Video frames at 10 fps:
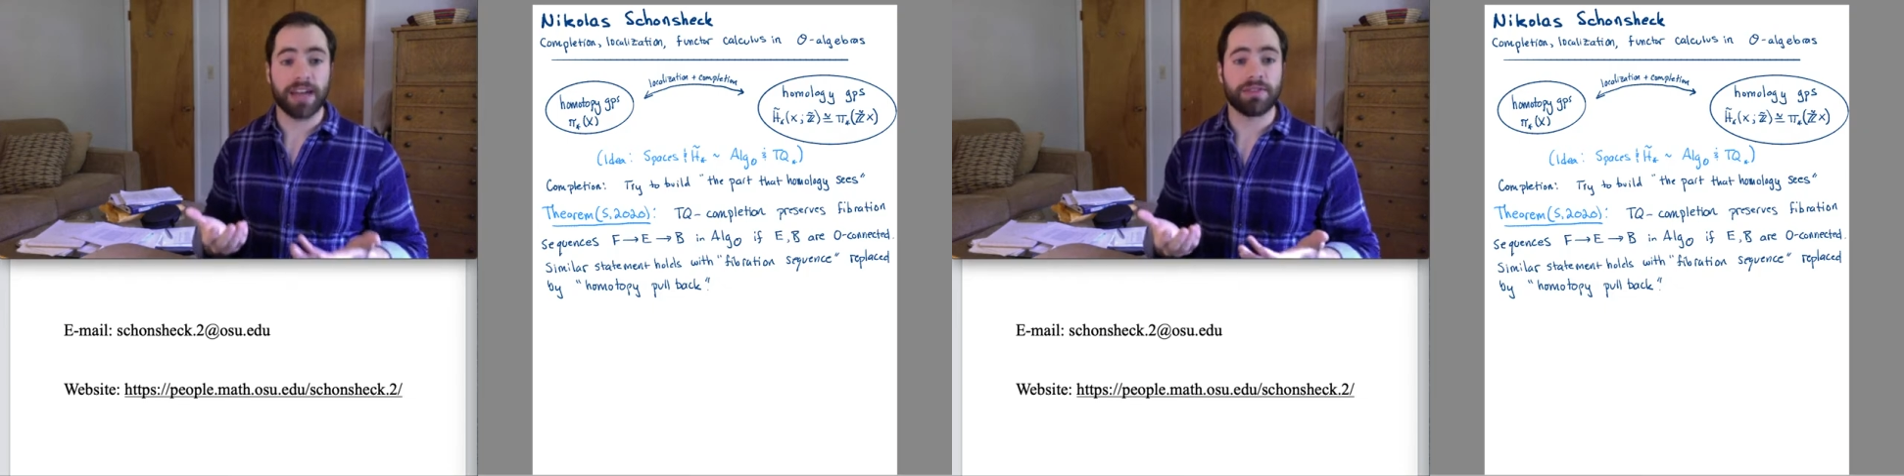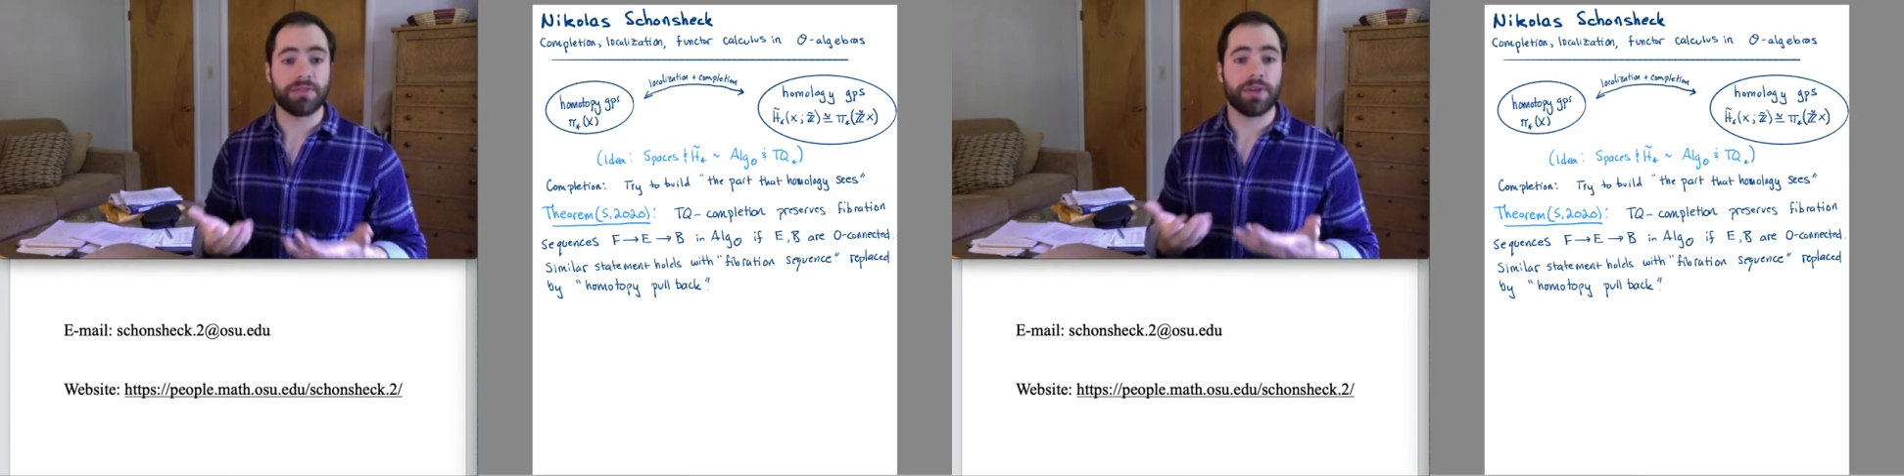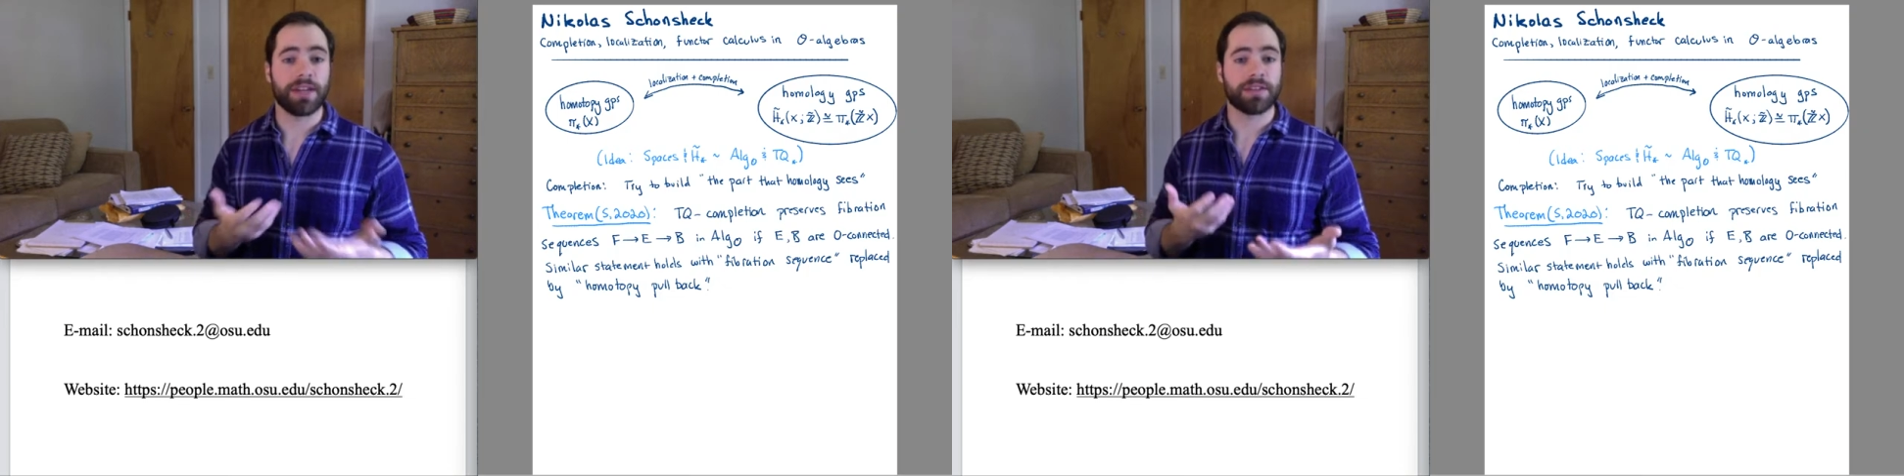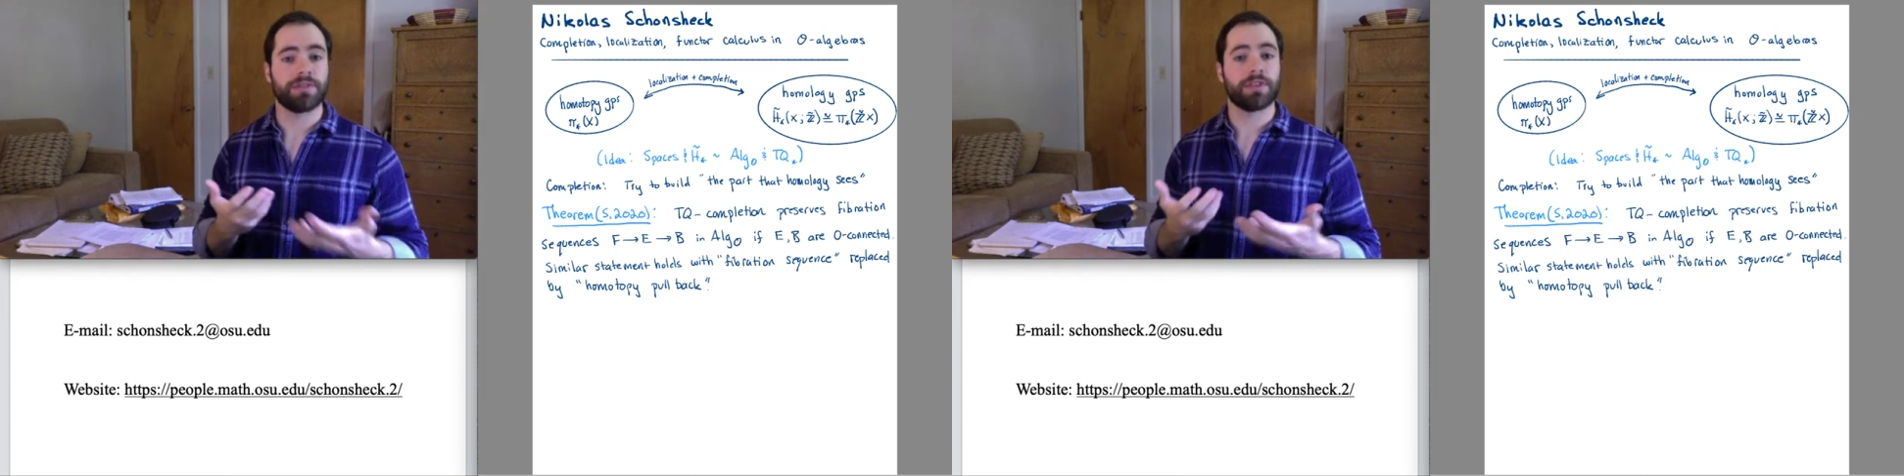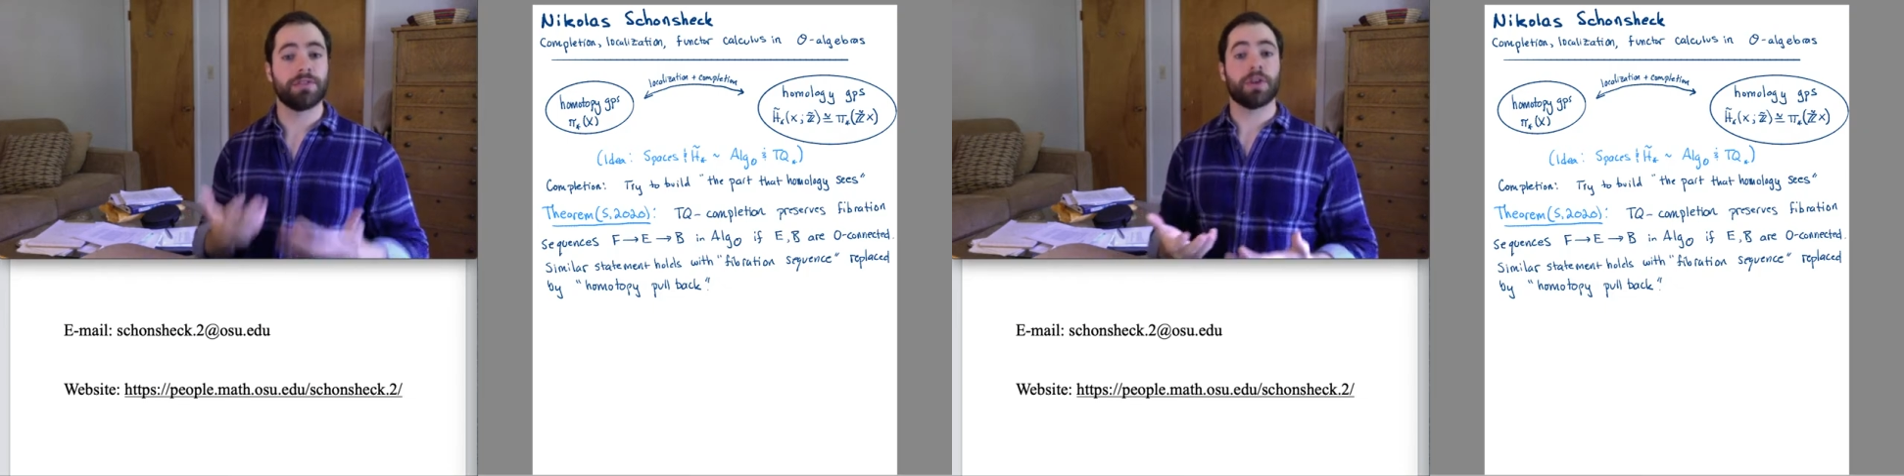of the radius of
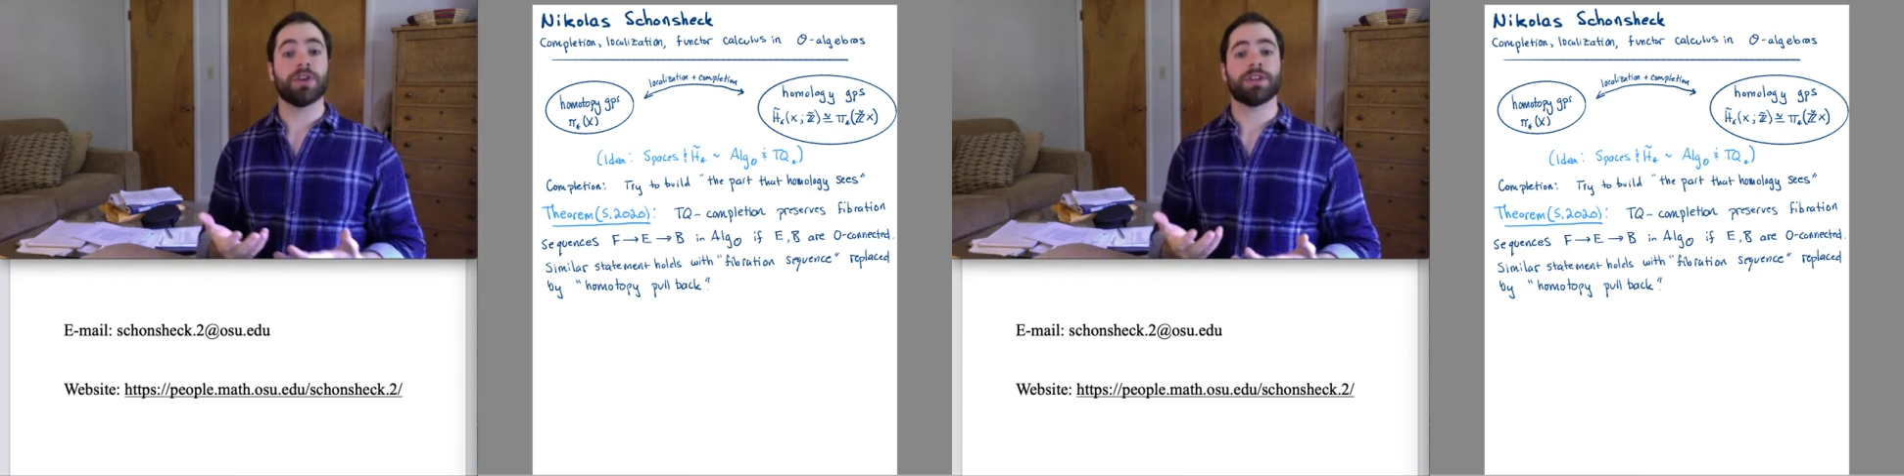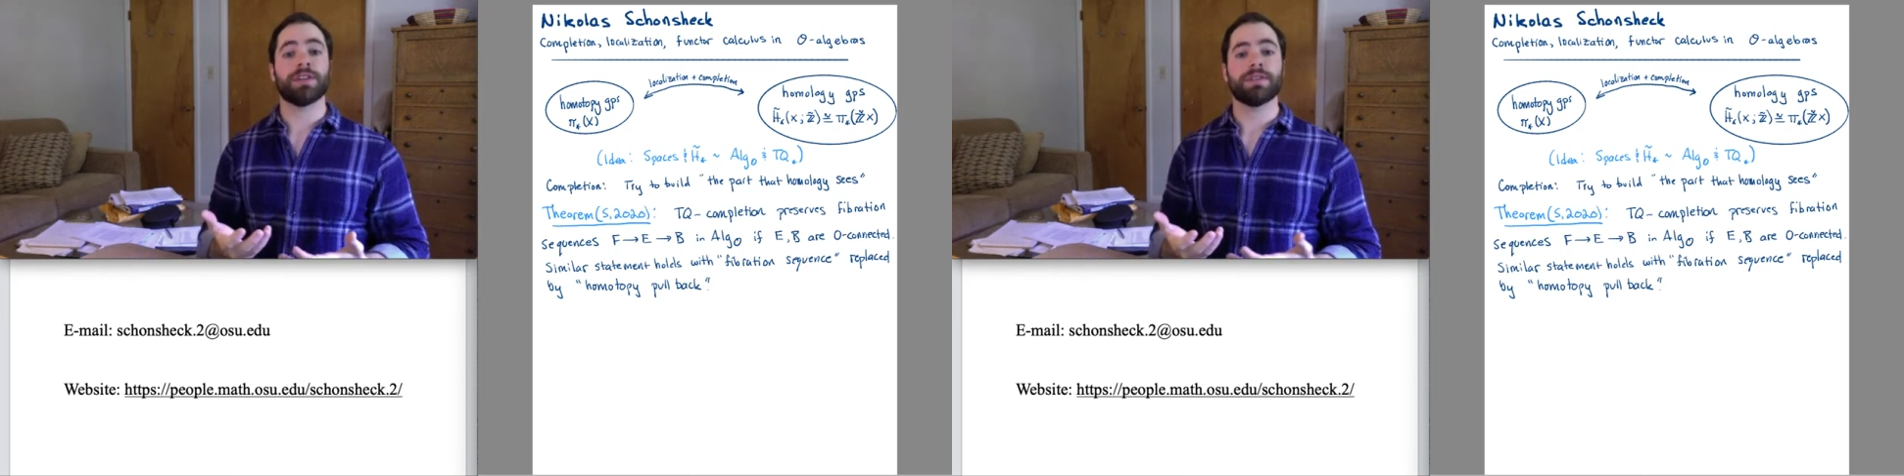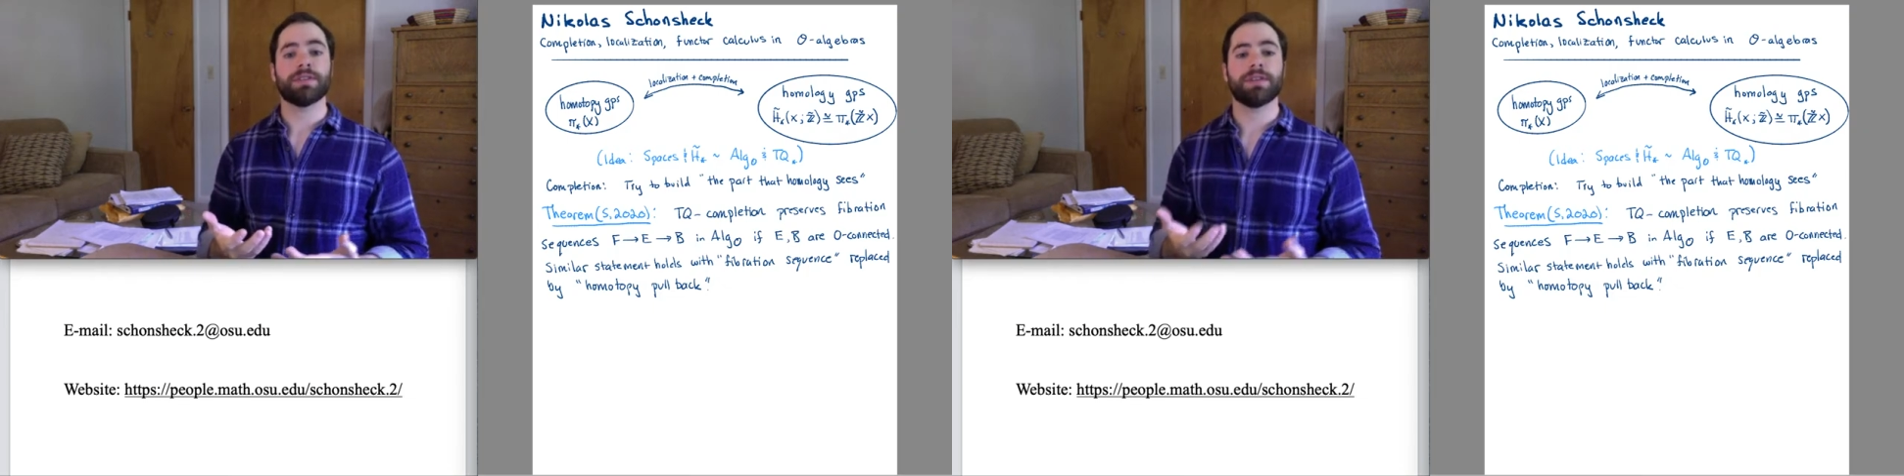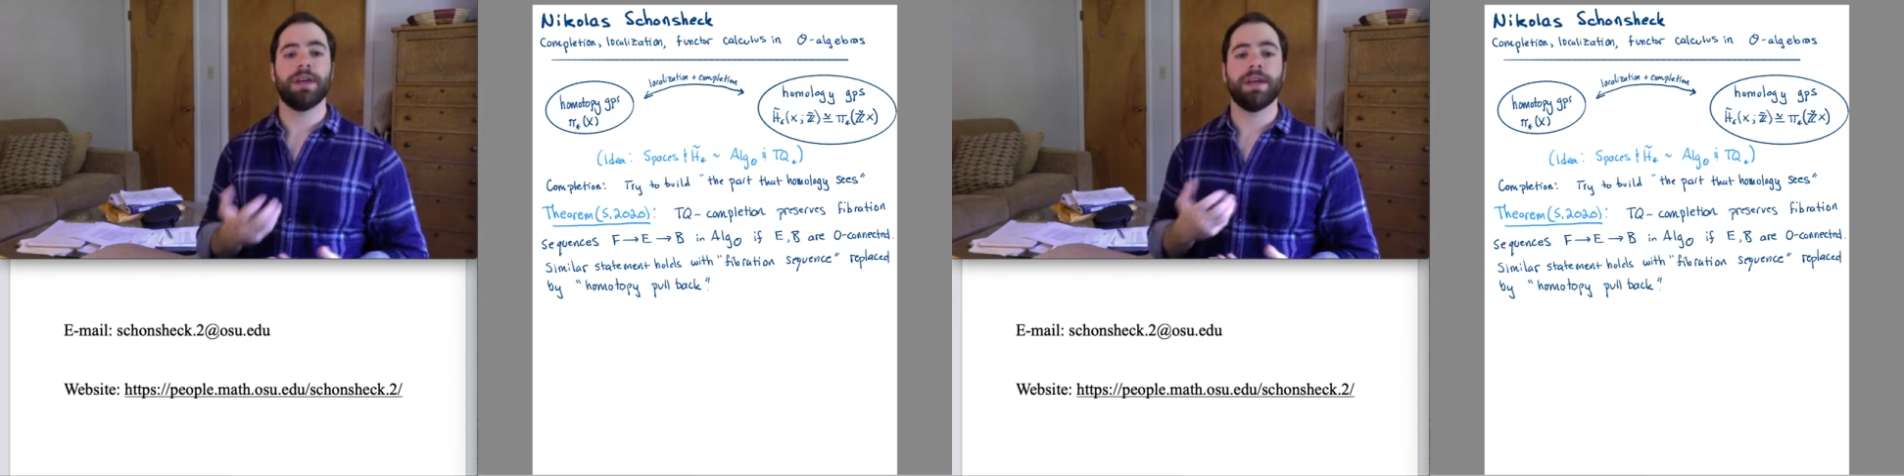convergence.